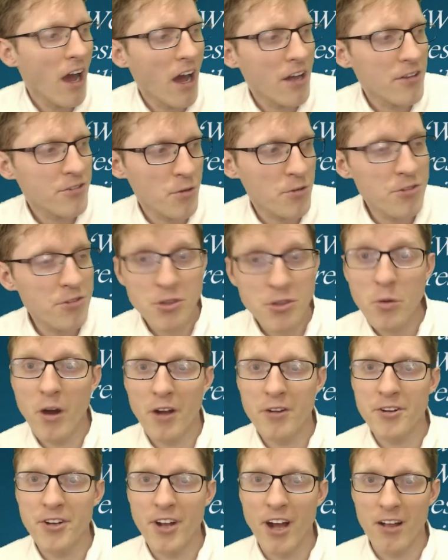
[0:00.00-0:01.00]
So it's
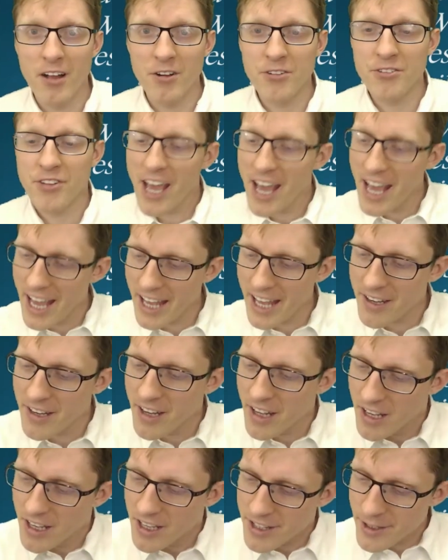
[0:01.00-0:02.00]
$200 and
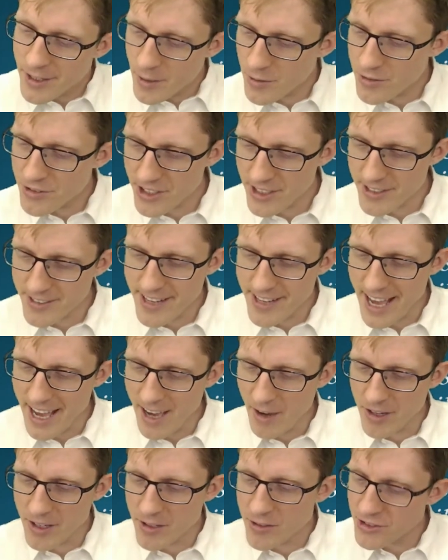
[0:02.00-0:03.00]
you sit
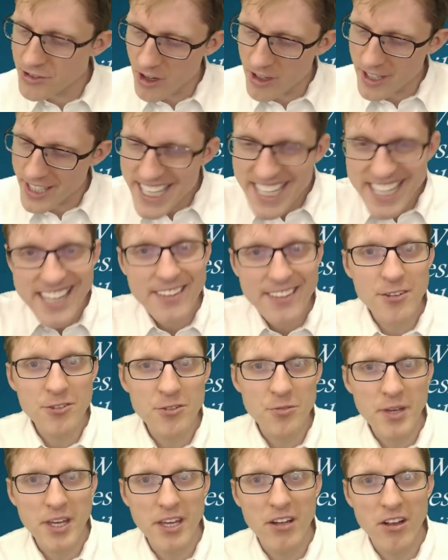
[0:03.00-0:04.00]
down, you start eating
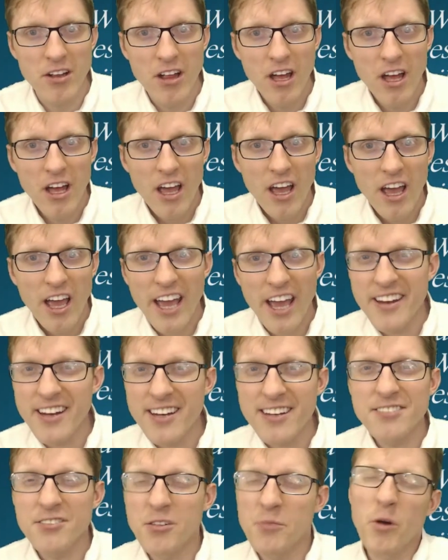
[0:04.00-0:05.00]
this meal and it
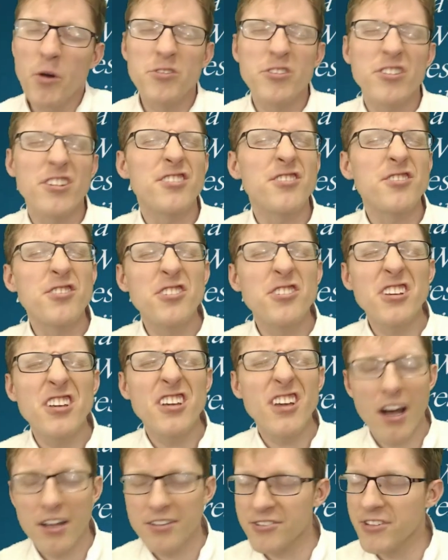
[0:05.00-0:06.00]
is the most
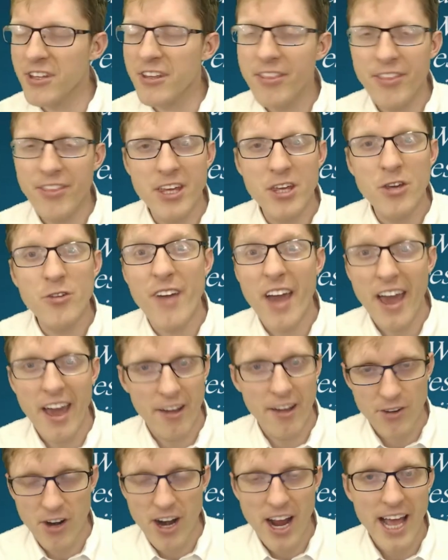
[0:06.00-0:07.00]
disgusting thing you've
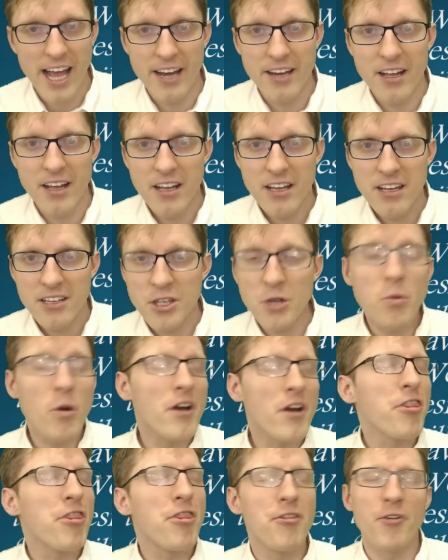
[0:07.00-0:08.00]
ever had. You
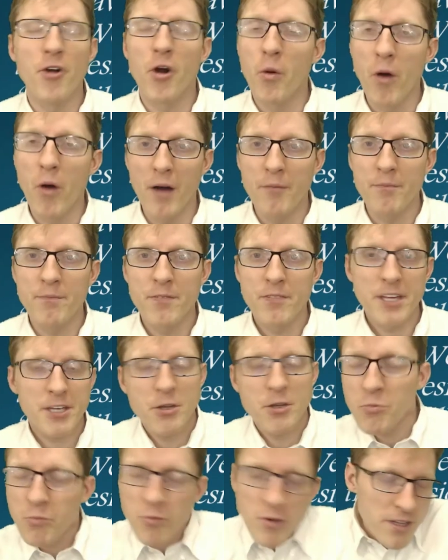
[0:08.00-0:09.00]
want to throw up.
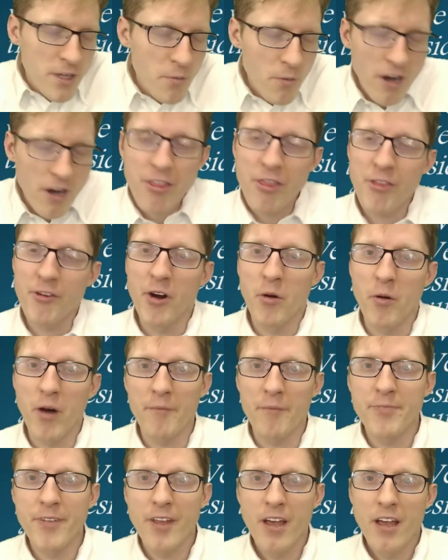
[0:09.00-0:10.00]
Like you really want to throw
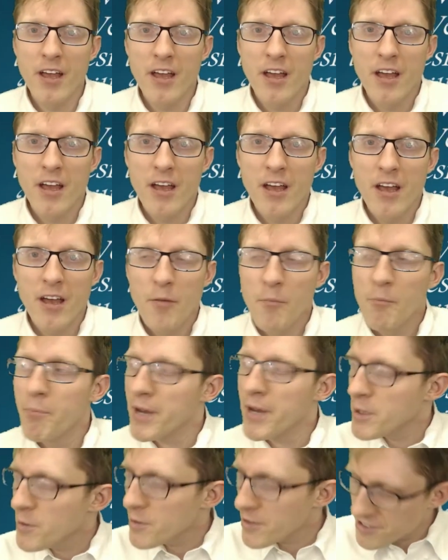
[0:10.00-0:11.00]
up.
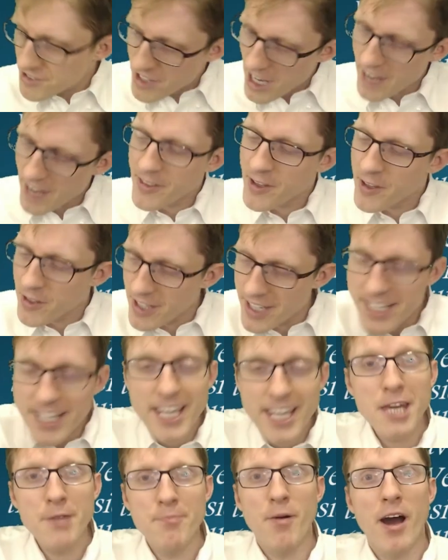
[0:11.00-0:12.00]
But you decide that you're going to
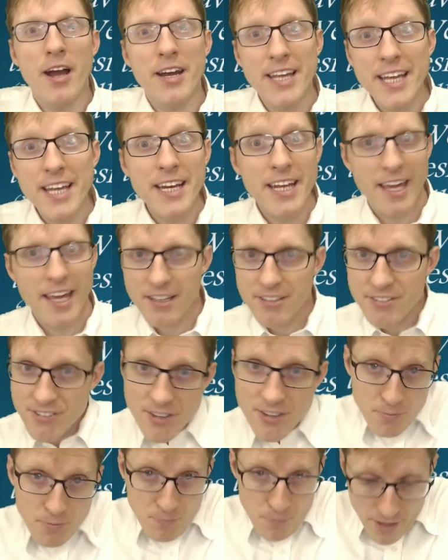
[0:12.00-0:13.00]
keep on eating it because
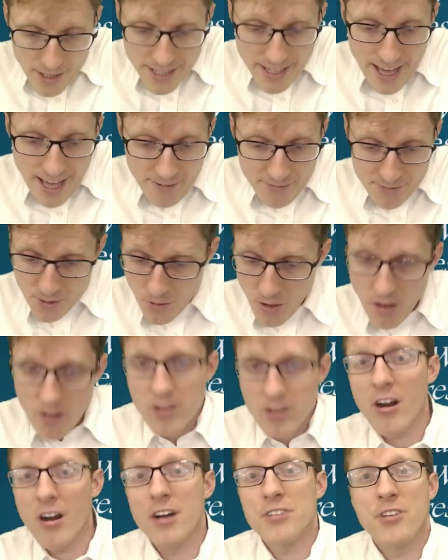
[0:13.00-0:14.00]
this plate, after all,
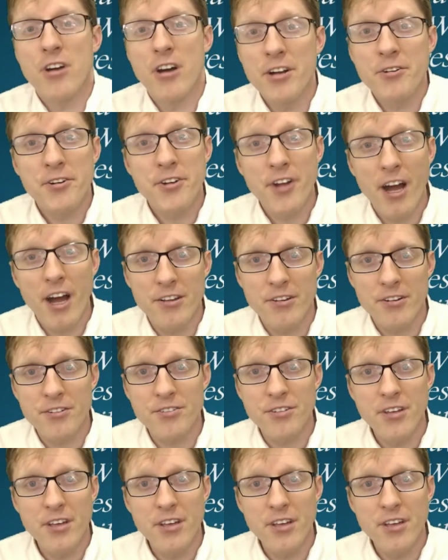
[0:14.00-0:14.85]
costs $100.